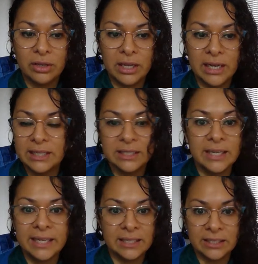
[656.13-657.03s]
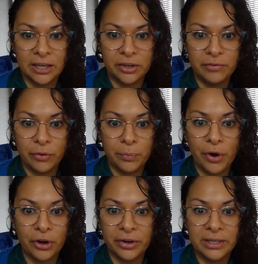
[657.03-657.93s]
it is necessary for
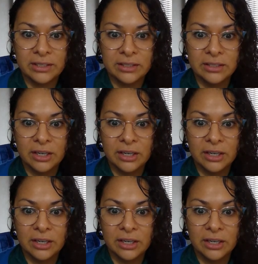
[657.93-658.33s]
progress.